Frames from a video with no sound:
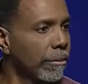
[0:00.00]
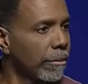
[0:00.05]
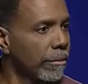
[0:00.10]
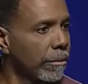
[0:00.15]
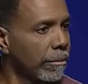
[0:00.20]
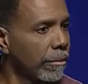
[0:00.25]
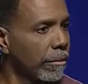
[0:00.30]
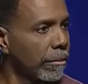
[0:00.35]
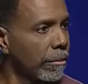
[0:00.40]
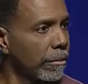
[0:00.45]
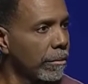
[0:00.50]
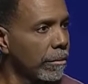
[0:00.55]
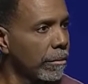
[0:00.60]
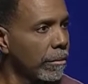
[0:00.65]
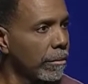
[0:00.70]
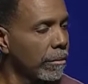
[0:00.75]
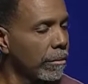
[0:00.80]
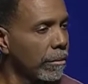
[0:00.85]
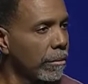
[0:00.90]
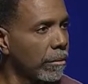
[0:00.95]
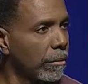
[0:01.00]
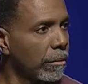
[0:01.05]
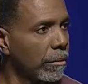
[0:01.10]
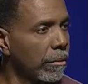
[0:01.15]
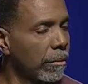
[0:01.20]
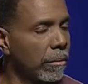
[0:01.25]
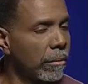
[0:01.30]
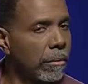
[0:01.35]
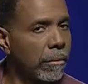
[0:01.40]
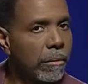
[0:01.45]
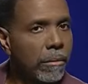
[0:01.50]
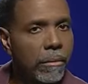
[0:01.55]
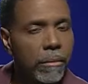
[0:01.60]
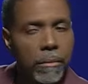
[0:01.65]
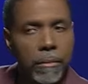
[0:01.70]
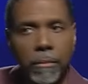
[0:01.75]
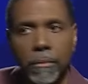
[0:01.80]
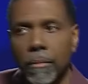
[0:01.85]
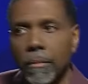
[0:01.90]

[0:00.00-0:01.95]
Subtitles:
Nothing is said.